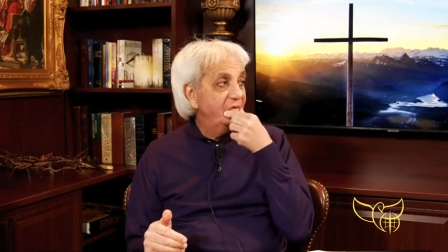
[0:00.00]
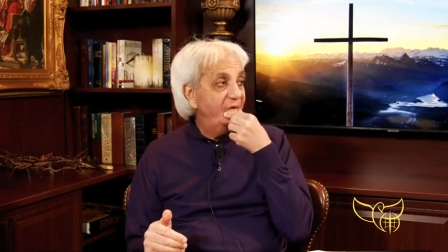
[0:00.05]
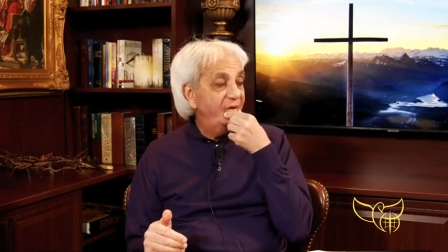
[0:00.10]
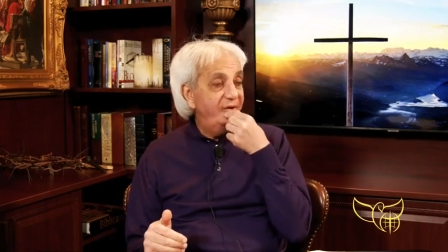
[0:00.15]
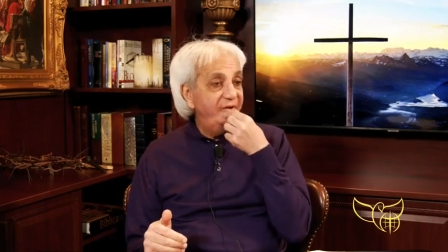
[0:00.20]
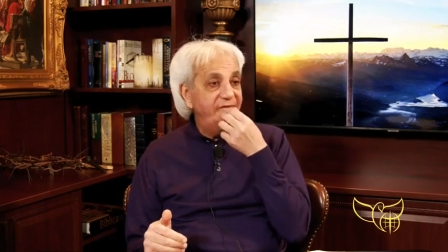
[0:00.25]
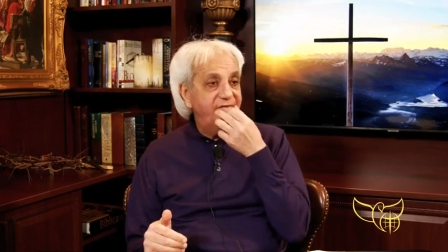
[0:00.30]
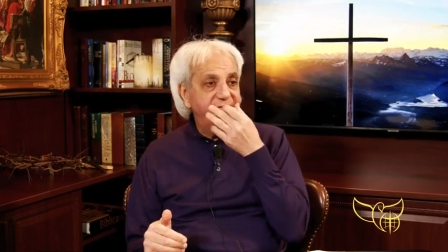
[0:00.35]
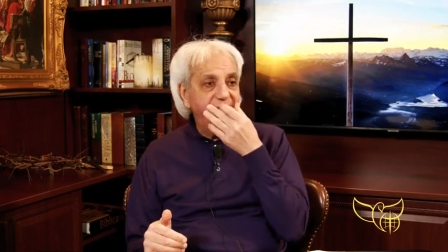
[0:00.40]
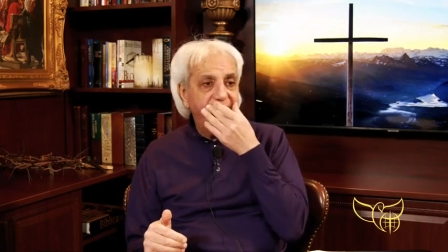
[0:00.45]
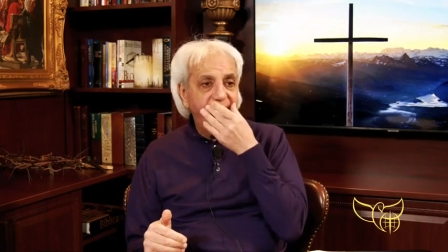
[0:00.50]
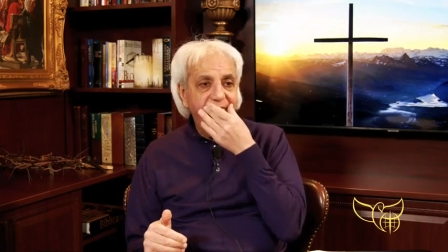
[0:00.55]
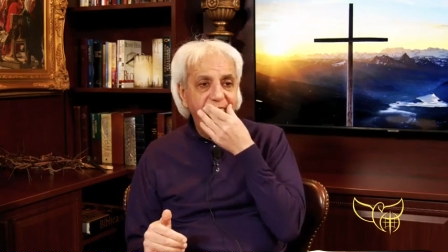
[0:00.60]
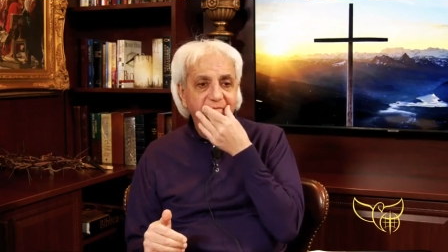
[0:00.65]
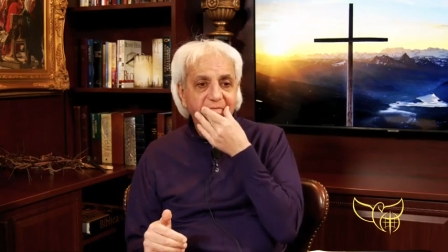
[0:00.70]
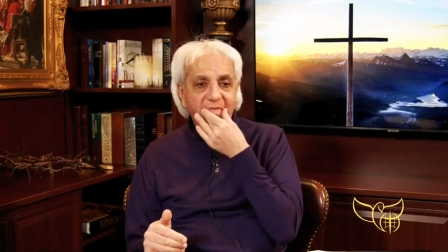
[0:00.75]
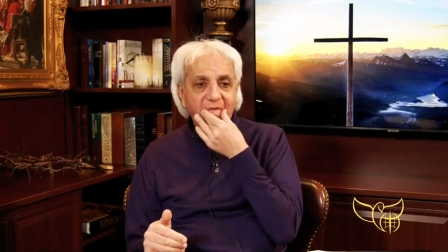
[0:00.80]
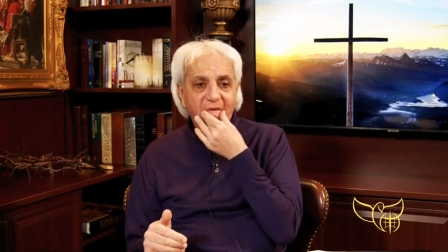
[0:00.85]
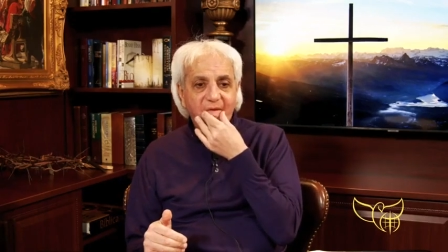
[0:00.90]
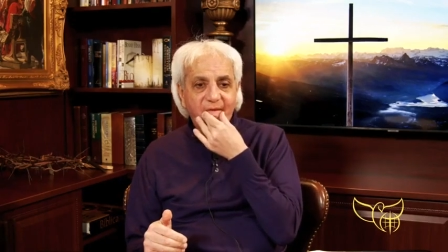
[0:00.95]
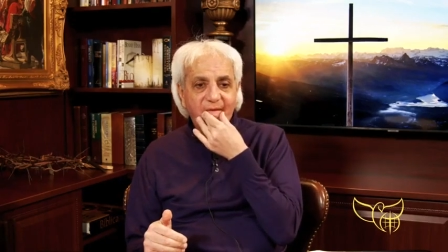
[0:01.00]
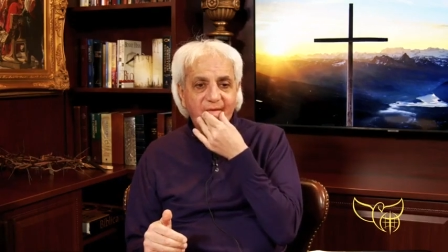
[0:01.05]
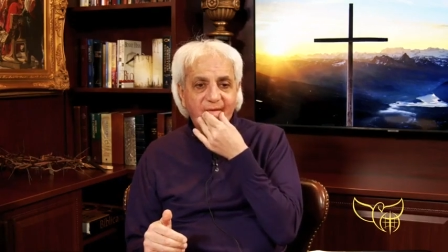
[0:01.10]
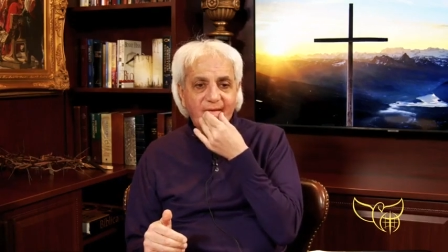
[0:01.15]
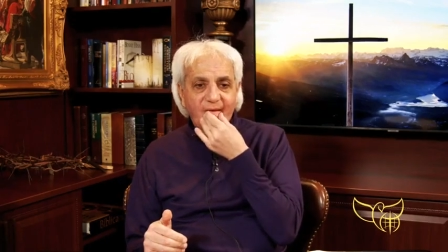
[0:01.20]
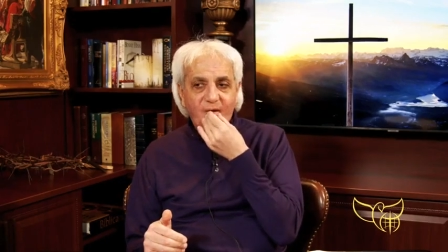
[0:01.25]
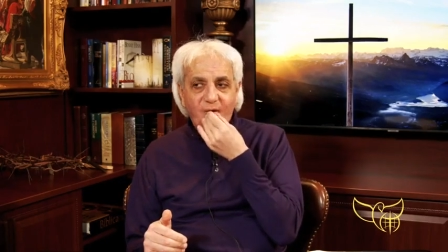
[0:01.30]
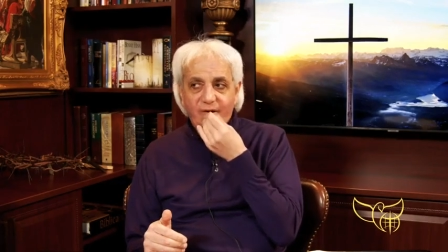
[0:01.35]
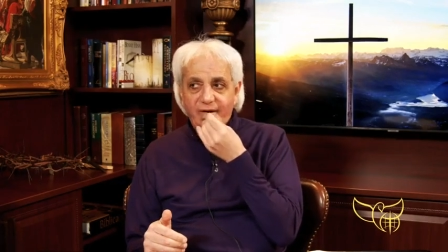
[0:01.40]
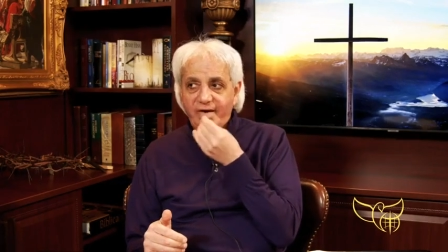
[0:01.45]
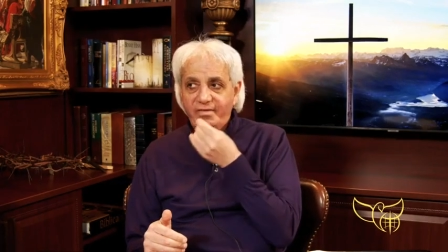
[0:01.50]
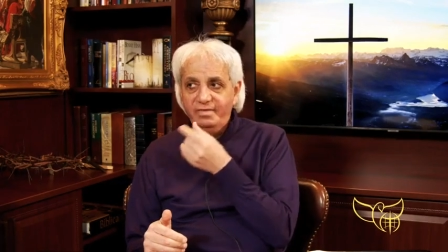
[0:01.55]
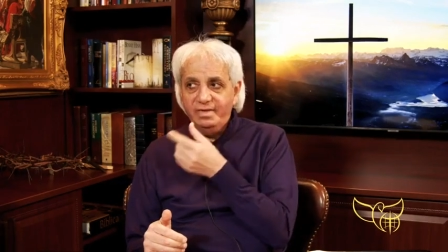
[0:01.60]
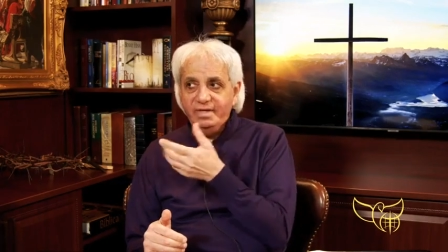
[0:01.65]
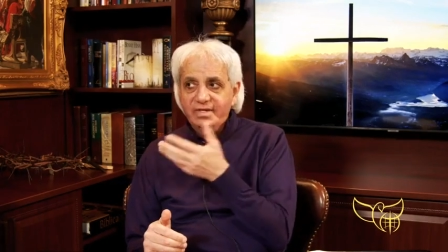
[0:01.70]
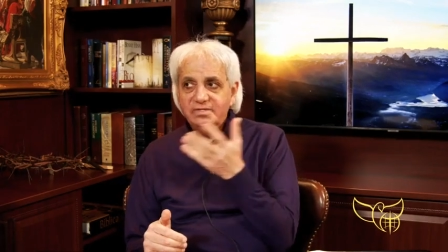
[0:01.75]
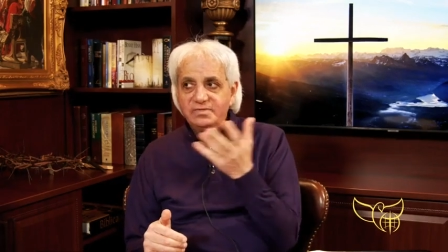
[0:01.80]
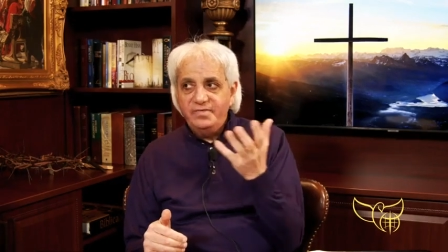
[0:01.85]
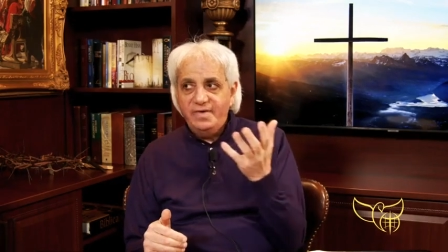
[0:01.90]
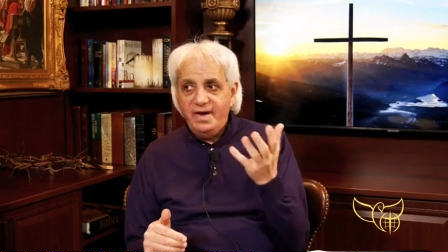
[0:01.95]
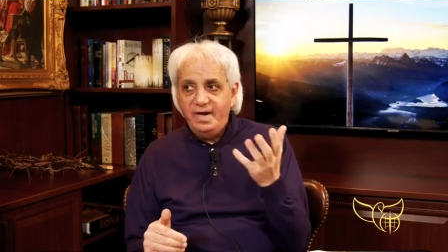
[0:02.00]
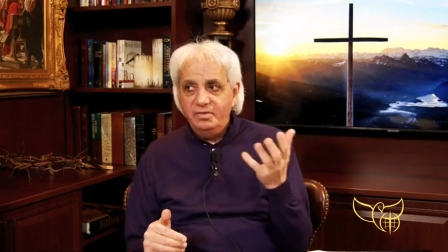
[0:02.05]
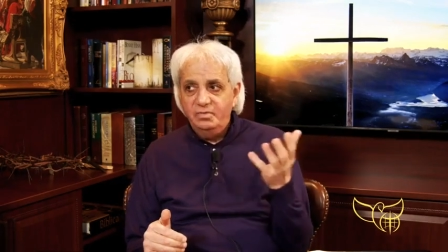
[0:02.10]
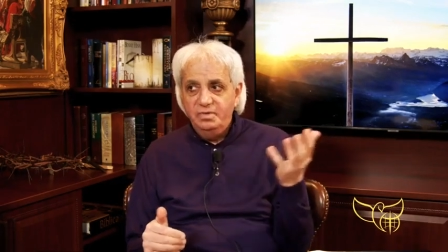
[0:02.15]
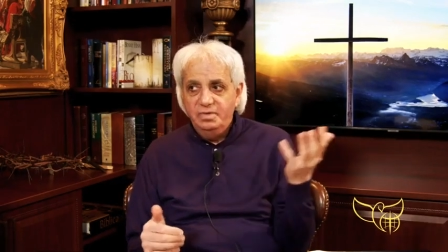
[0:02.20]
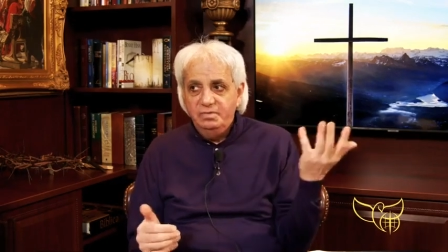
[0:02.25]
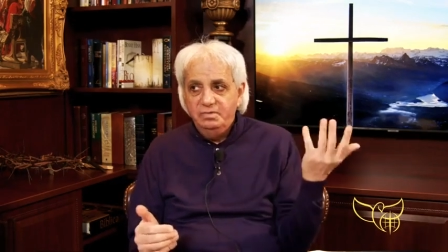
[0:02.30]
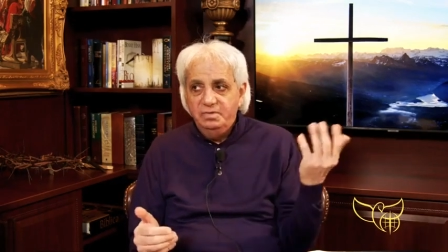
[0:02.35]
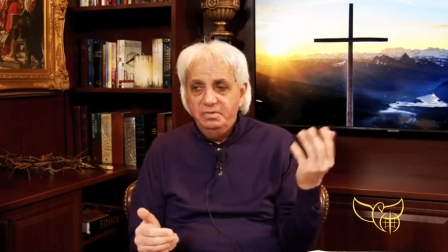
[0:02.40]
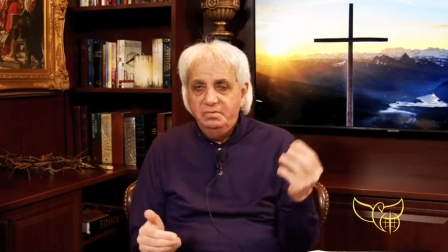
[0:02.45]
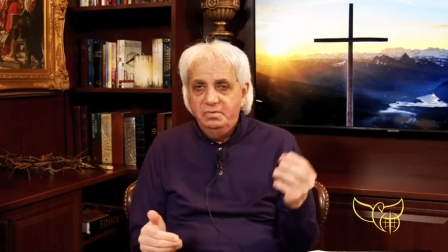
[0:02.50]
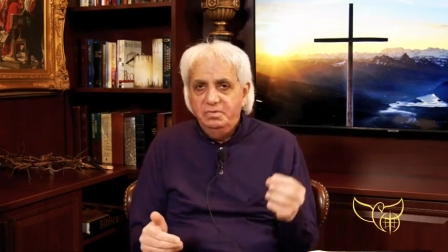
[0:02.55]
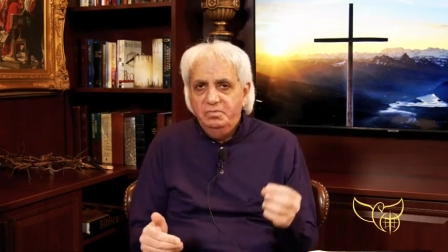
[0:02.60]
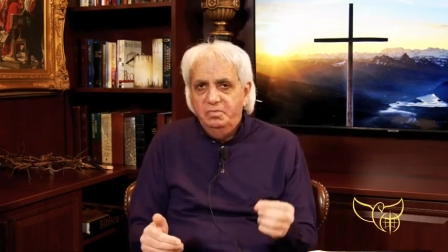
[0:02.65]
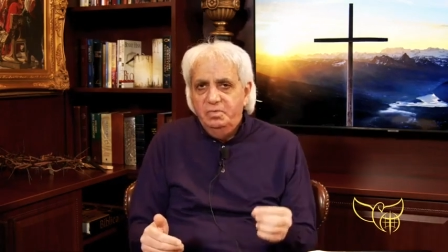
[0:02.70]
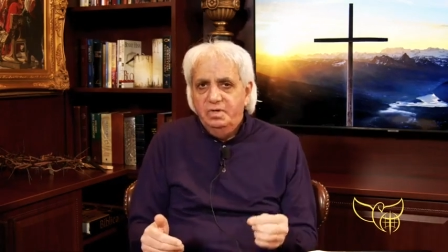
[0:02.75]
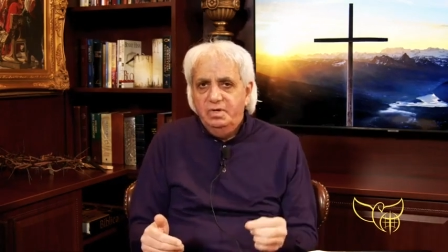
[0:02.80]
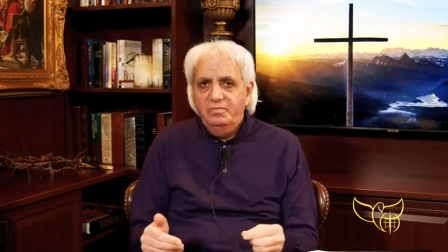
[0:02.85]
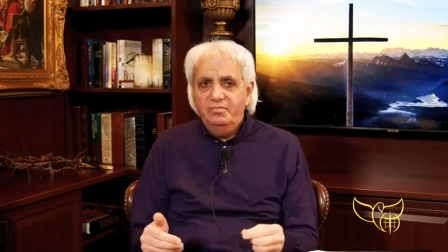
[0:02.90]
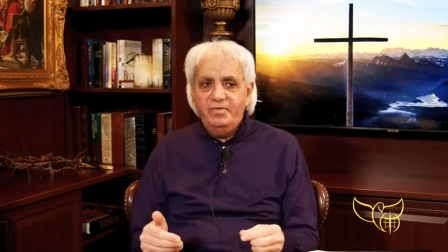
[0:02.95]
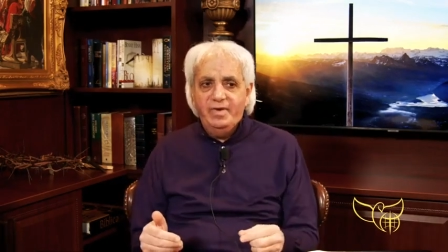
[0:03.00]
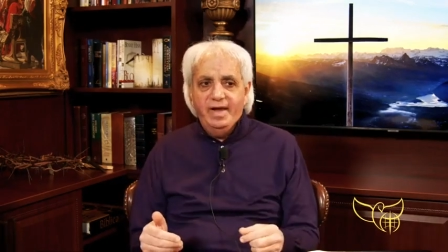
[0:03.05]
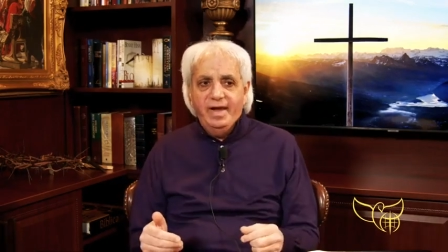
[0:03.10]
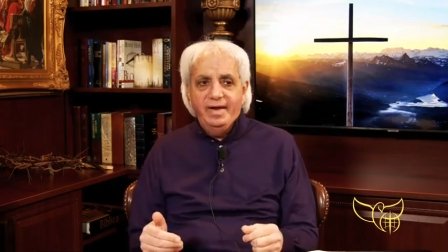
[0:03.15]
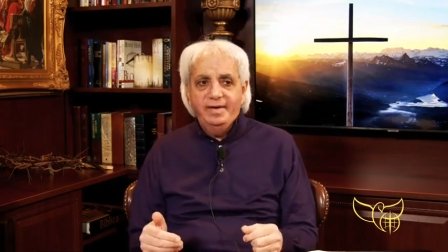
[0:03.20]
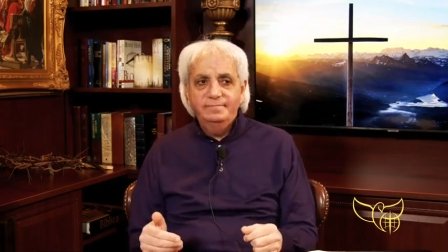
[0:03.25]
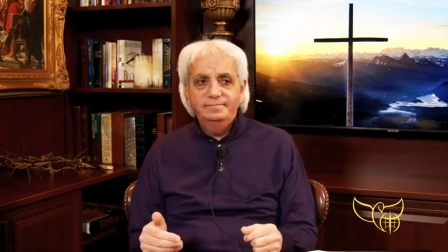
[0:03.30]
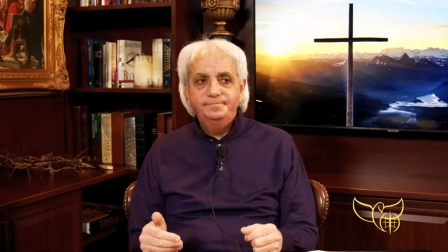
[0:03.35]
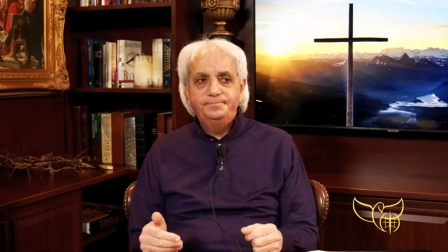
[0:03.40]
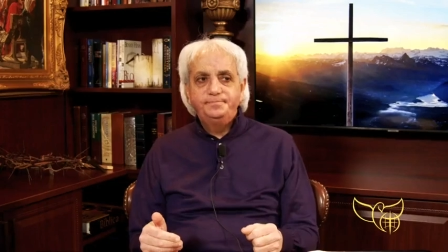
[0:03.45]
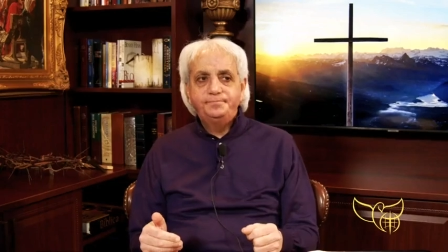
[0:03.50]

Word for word: And he said, Well, everything is fine. We're, we're, we're going to fly.